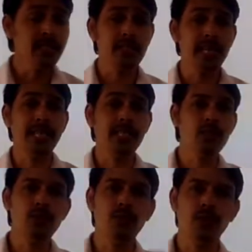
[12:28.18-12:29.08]
is
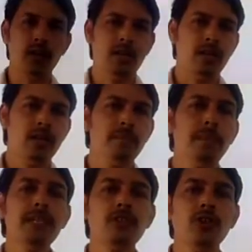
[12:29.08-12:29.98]
ready to work
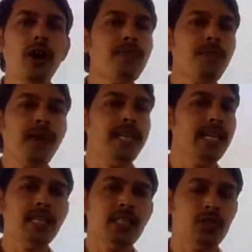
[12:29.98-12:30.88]
but not
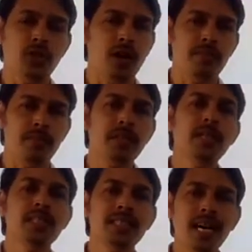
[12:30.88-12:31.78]
finding the
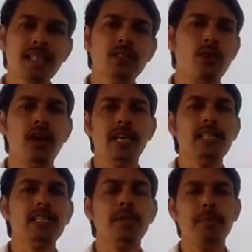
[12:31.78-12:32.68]
job. That's called
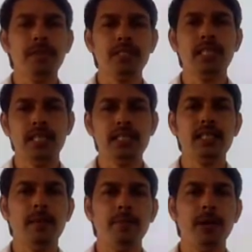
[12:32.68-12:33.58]
as the person is
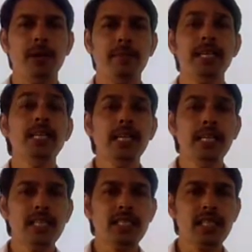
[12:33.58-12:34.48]
employment.
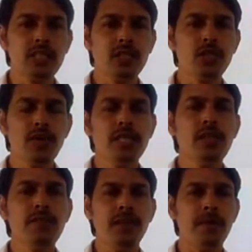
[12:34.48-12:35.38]
It is a
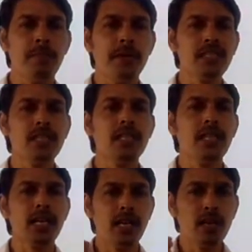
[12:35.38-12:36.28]
situation when the person
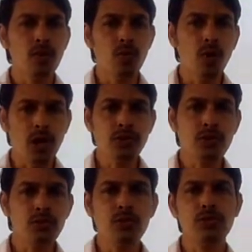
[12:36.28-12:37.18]

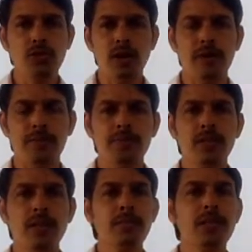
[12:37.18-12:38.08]
wants to do
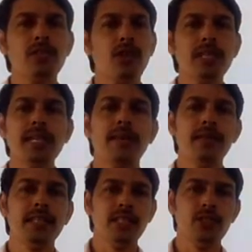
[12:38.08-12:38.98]
job but not
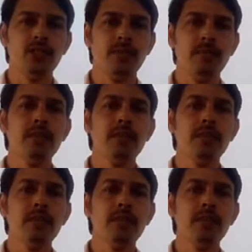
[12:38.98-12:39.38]
having the job.